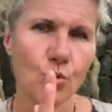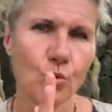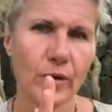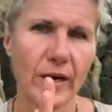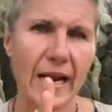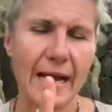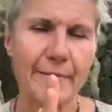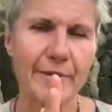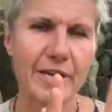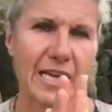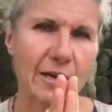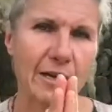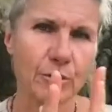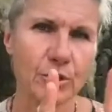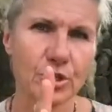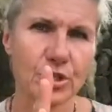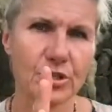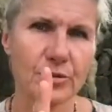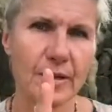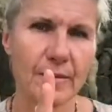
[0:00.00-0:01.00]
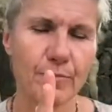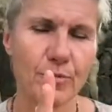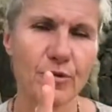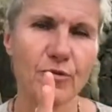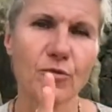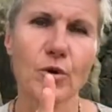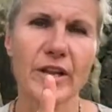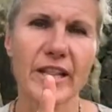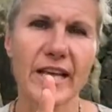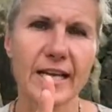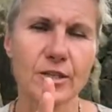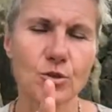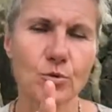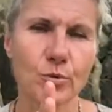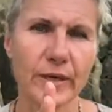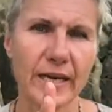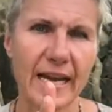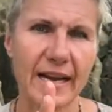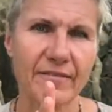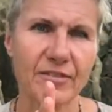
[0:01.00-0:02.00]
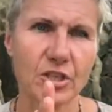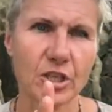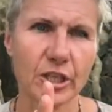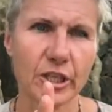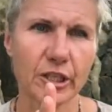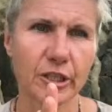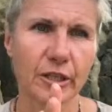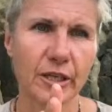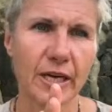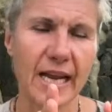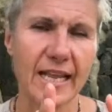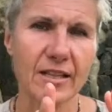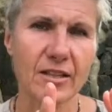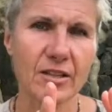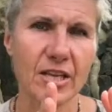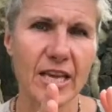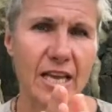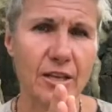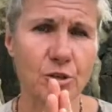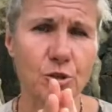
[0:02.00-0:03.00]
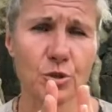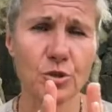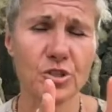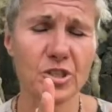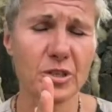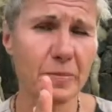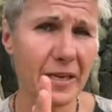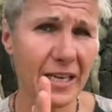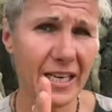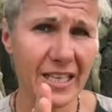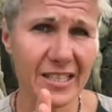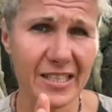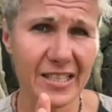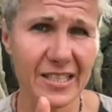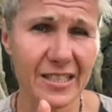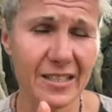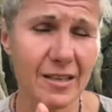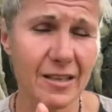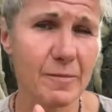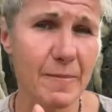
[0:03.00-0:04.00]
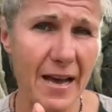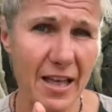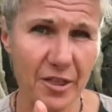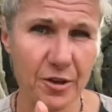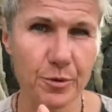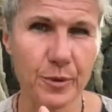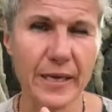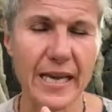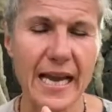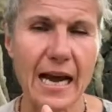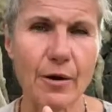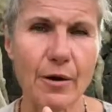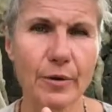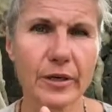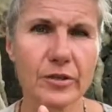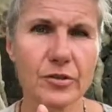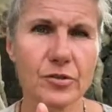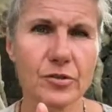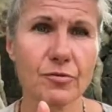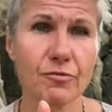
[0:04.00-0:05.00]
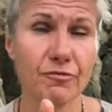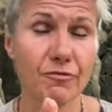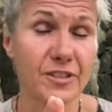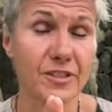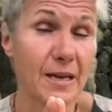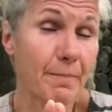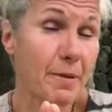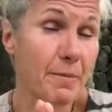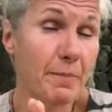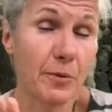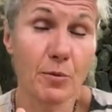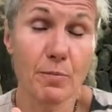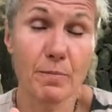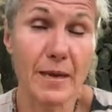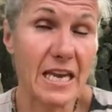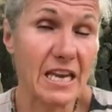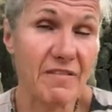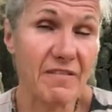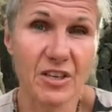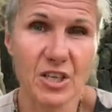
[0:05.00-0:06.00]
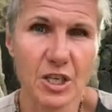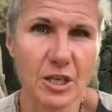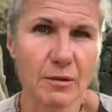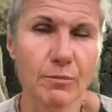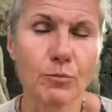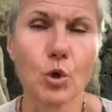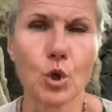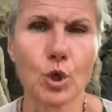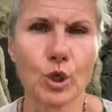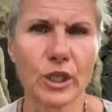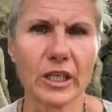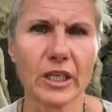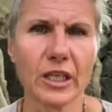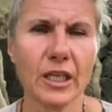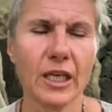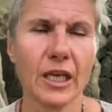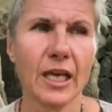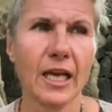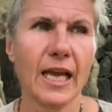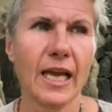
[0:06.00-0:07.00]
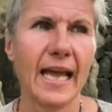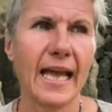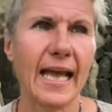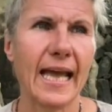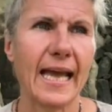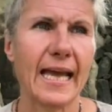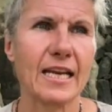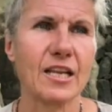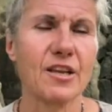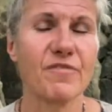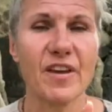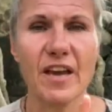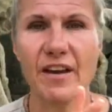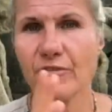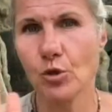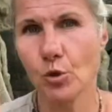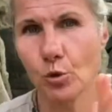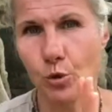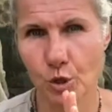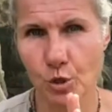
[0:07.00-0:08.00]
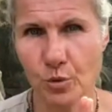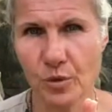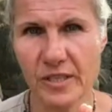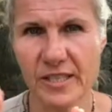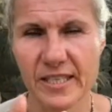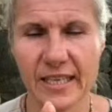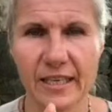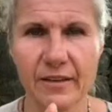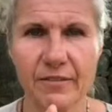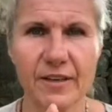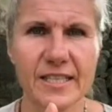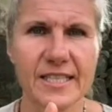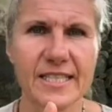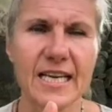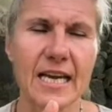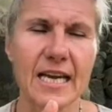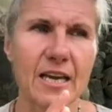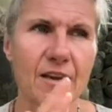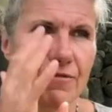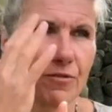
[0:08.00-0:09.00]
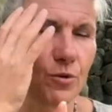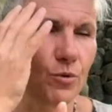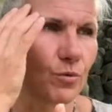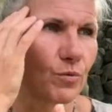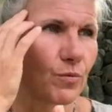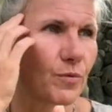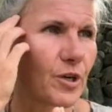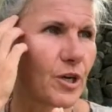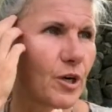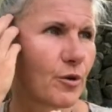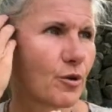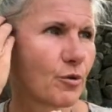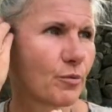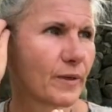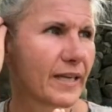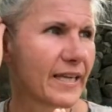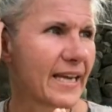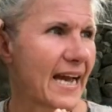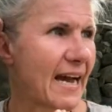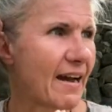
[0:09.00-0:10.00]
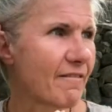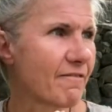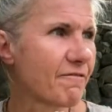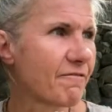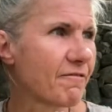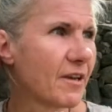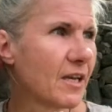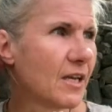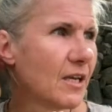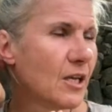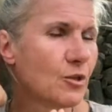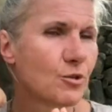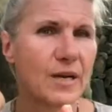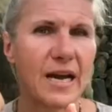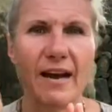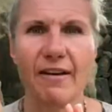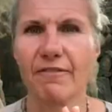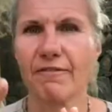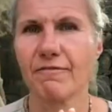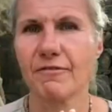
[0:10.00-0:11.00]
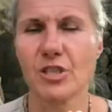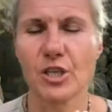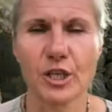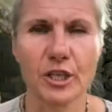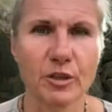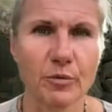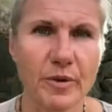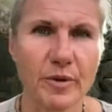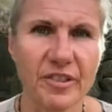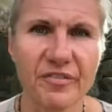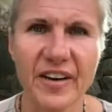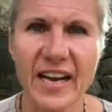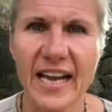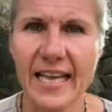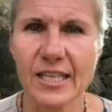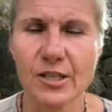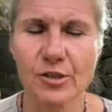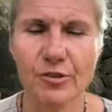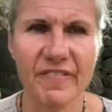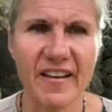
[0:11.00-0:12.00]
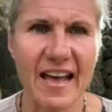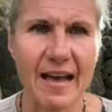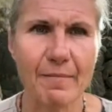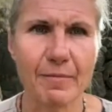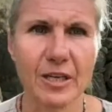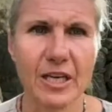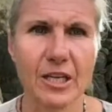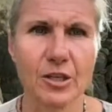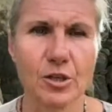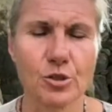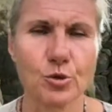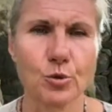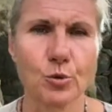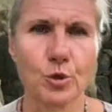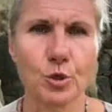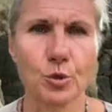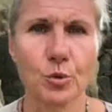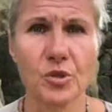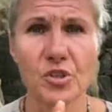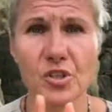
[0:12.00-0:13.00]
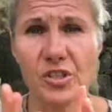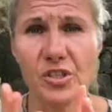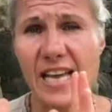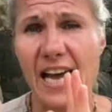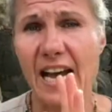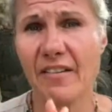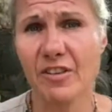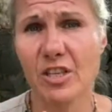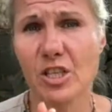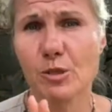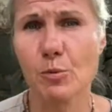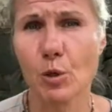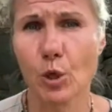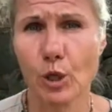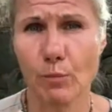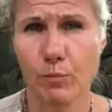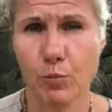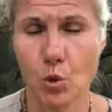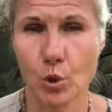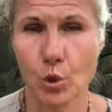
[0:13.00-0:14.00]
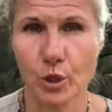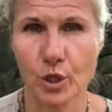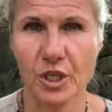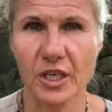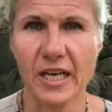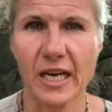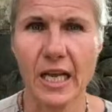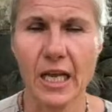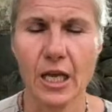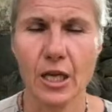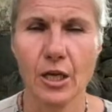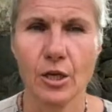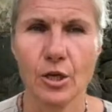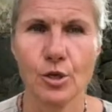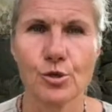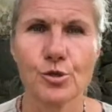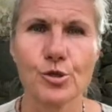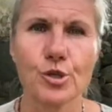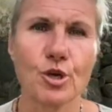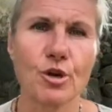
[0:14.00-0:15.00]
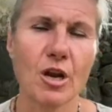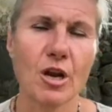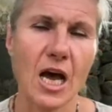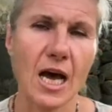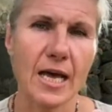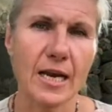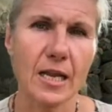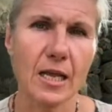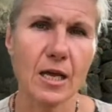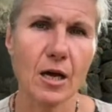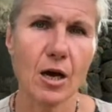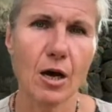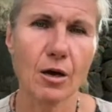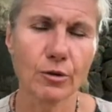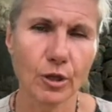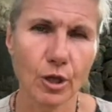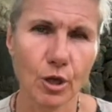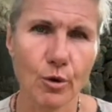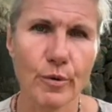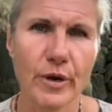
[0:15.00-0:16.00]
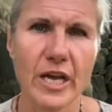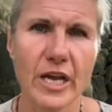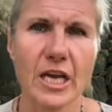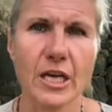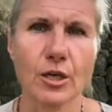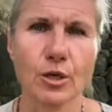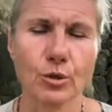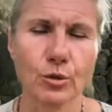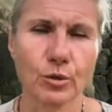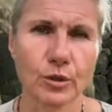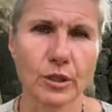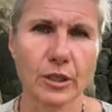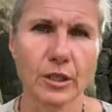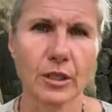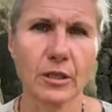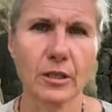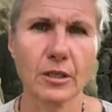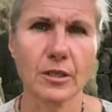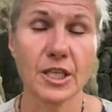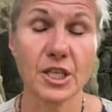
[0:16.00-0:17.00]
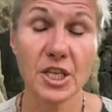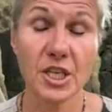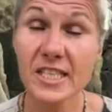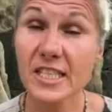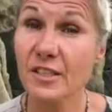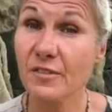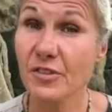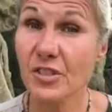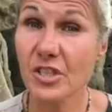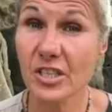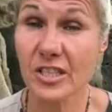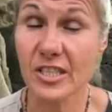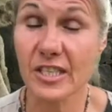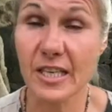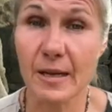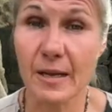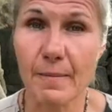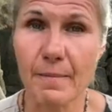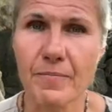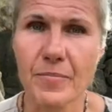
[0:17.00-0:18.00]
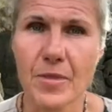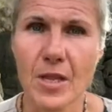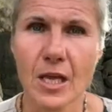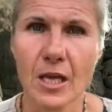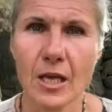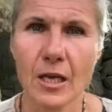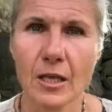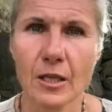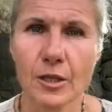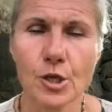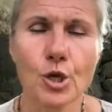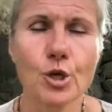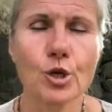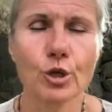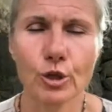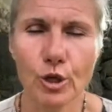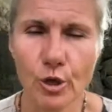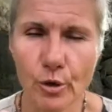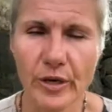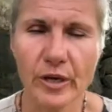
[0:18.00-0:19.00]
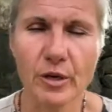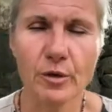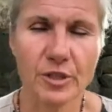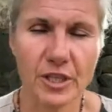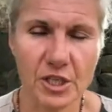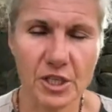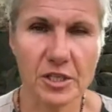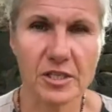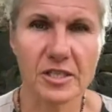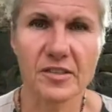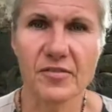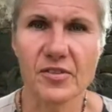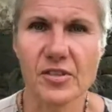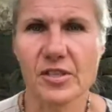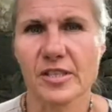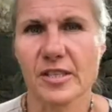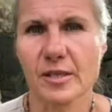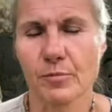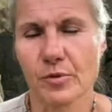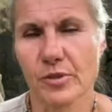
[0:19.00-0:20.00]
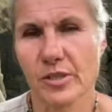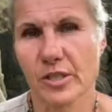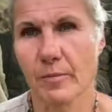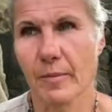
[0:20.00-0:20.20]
how many hours then before that do you want to have dinner? And the answer is typically is about 3 hours. Some people may even need more. And if you have no choice, like let's say if you really have to have dinner with friends or family, there's no choice, just have a smaller portion. So you're not unloading your digestive system. You're not loading your digestive system with so